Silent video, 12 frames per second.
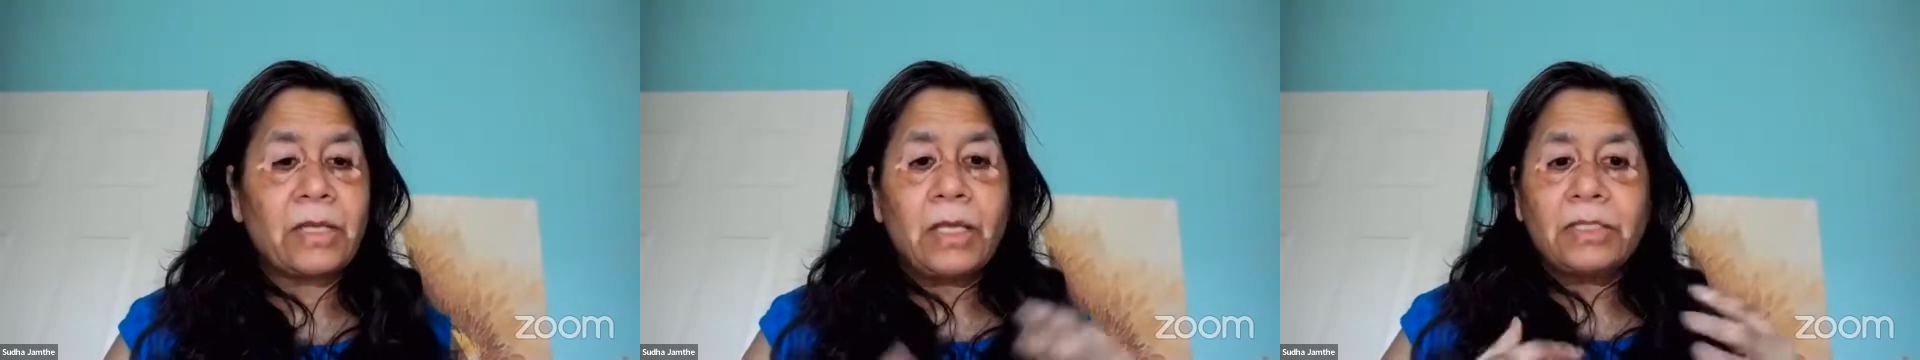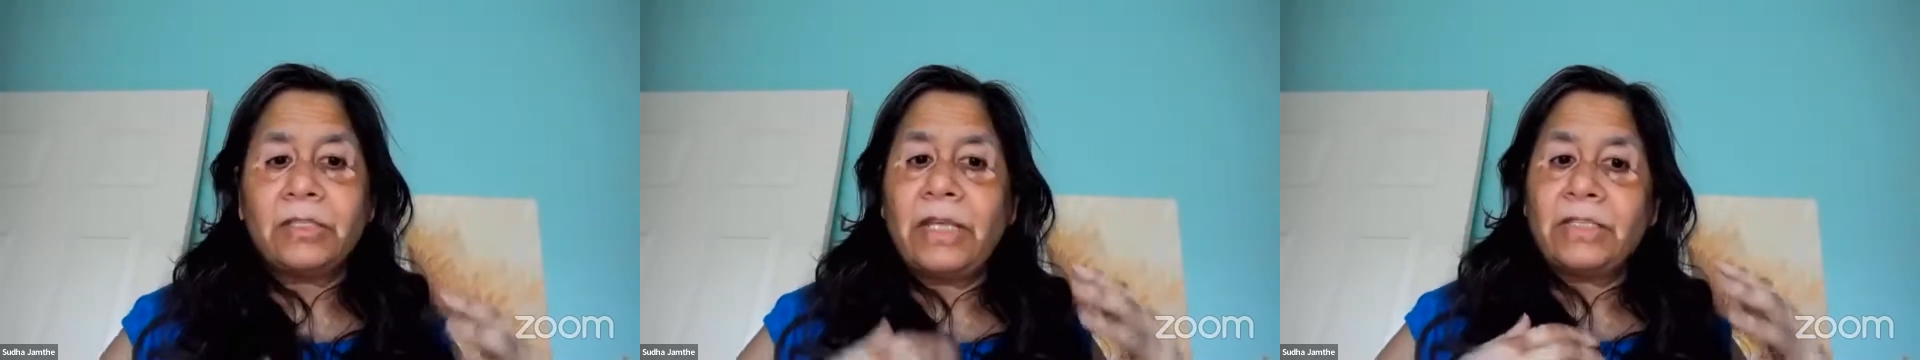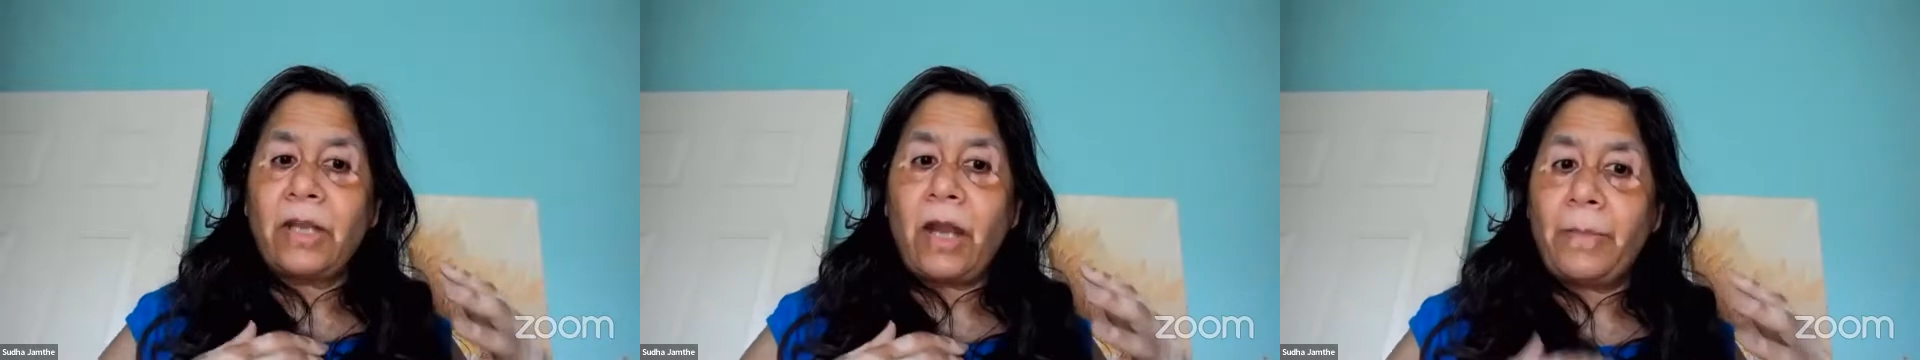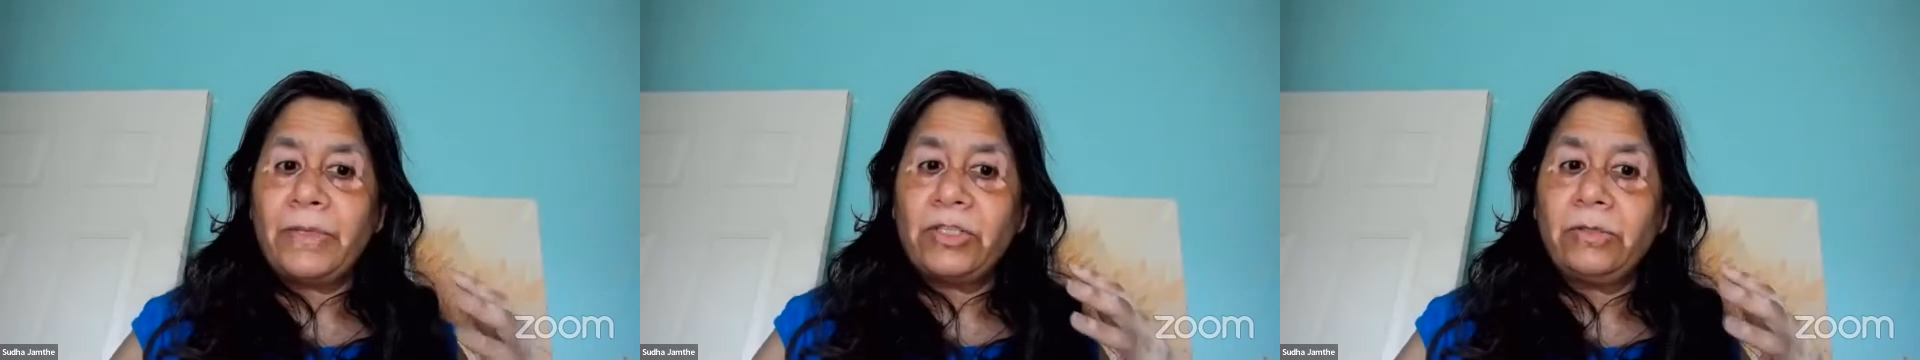So there's an
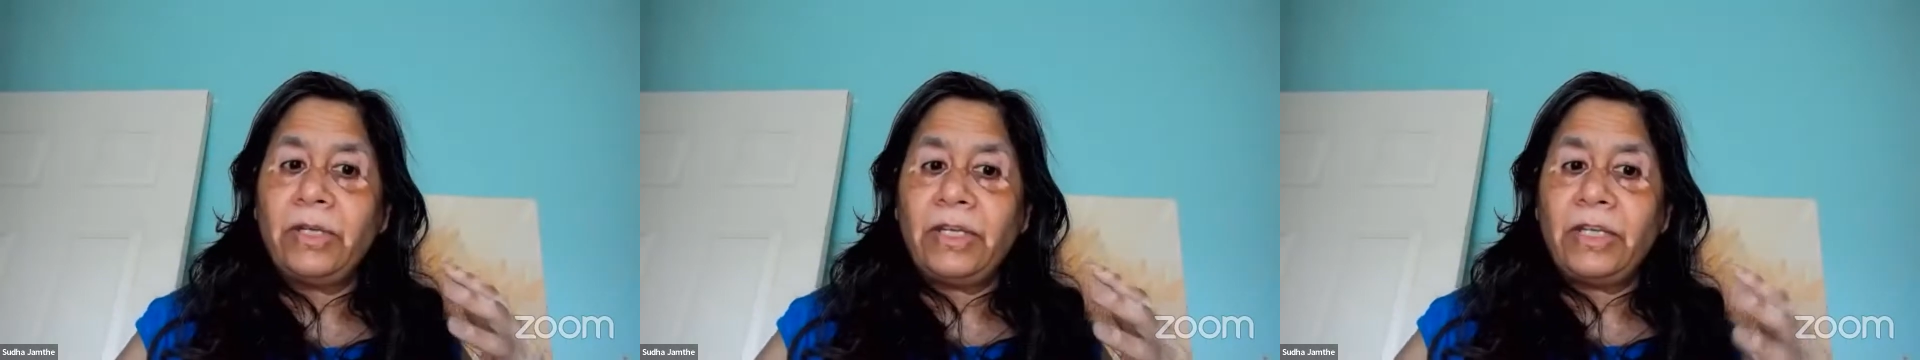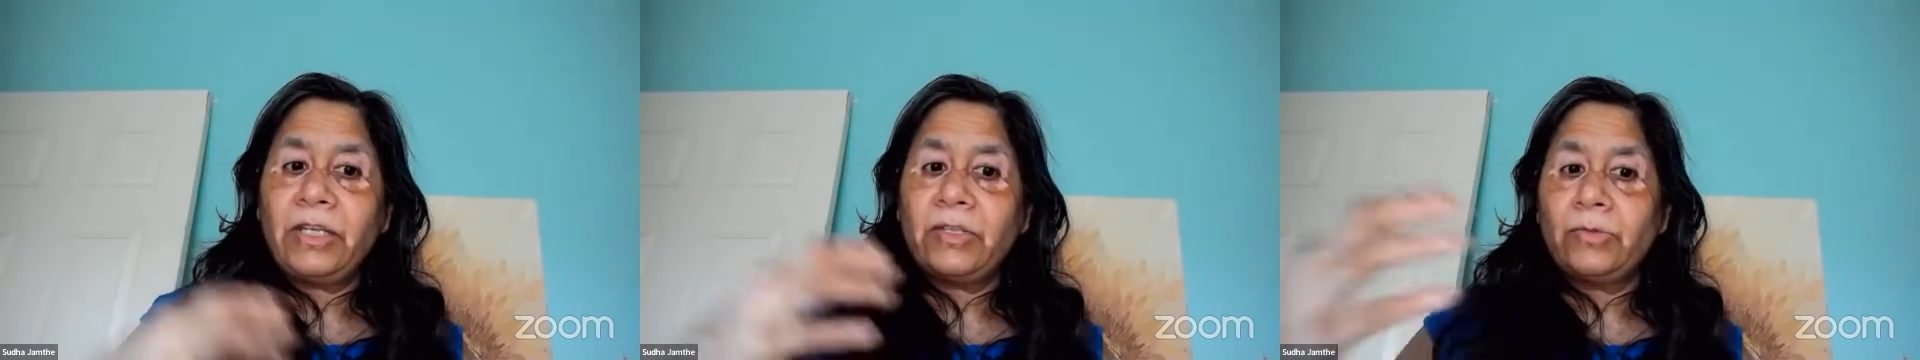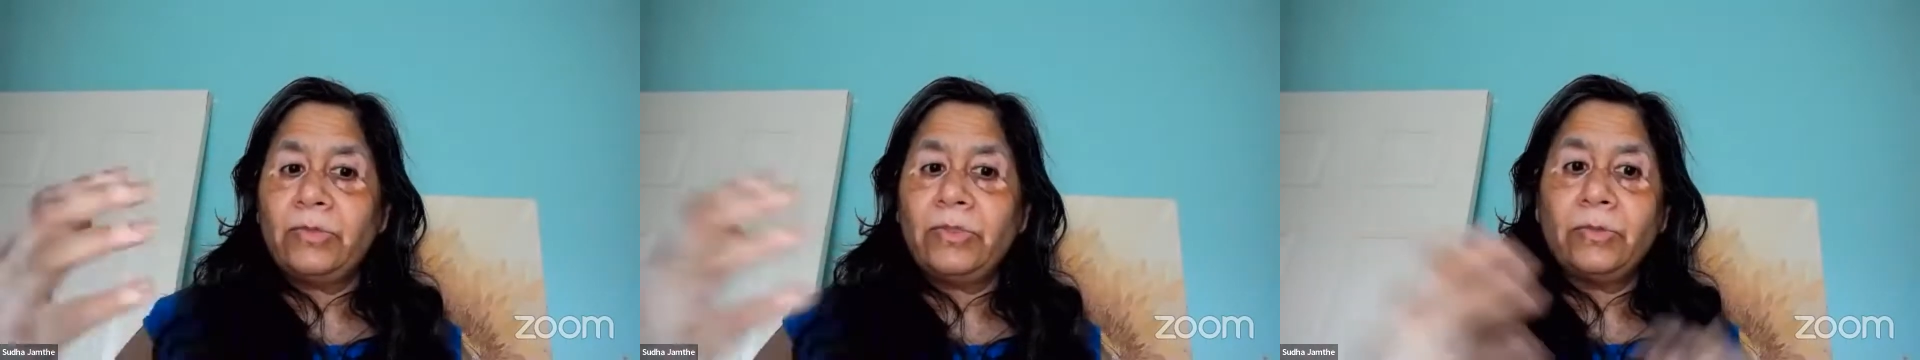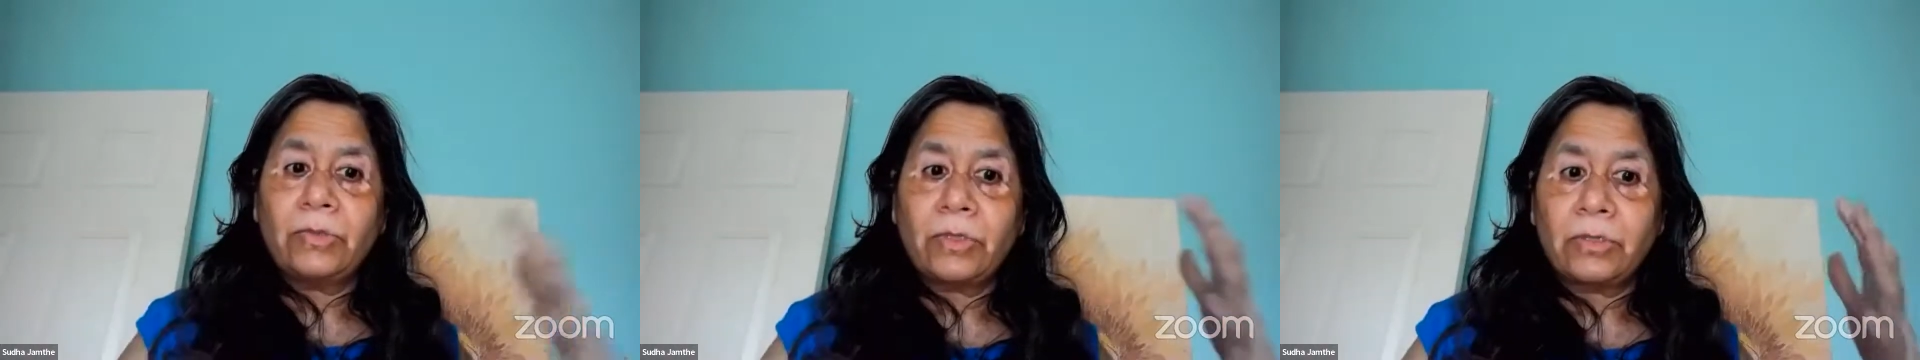opportunity to do